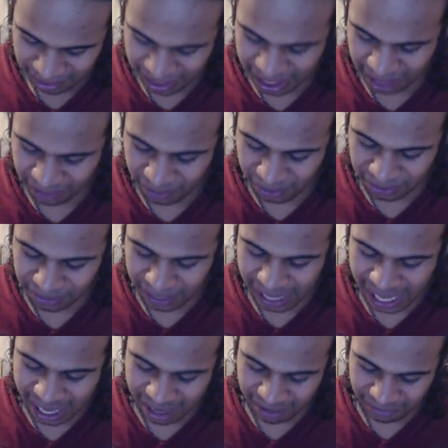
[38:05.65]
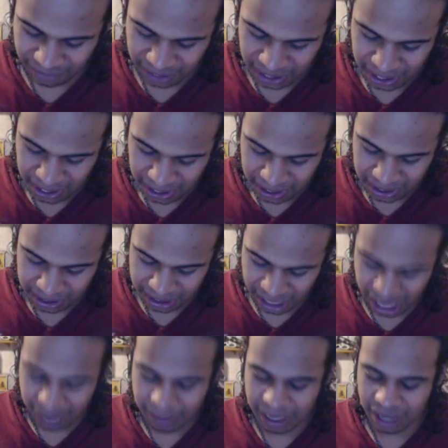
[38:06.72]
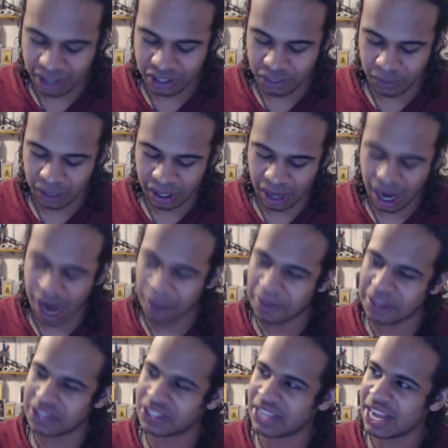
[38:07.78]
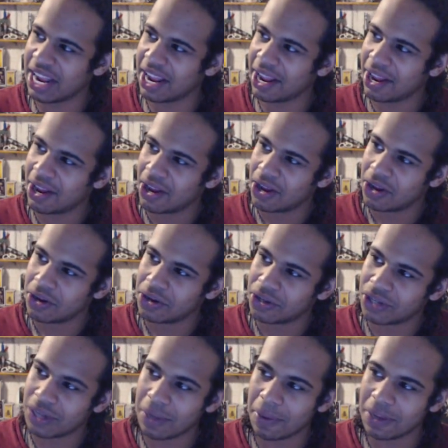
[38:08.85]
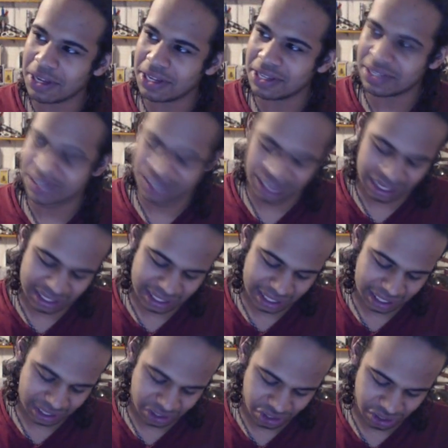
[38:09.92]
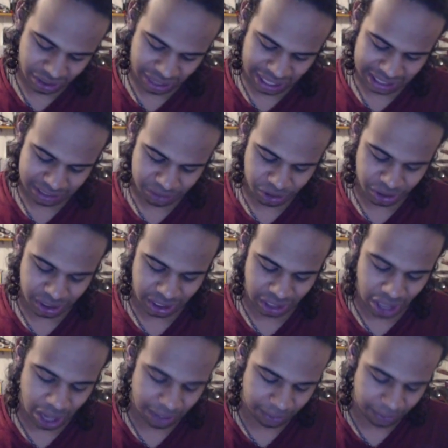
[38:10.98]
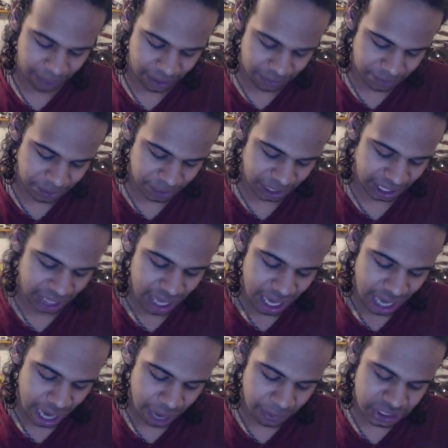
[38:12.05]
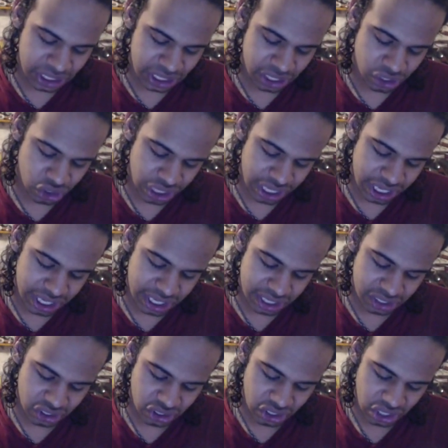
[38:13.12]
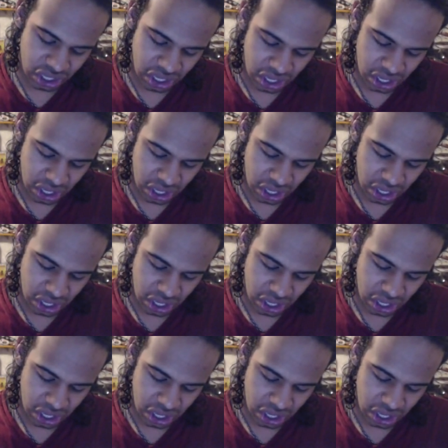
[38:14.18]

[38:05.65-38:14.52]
And then, of course, we have Dominator, to where I wouldn't say she was... Because I said, like, last time she's the goth or whatever, but, like, I would say she's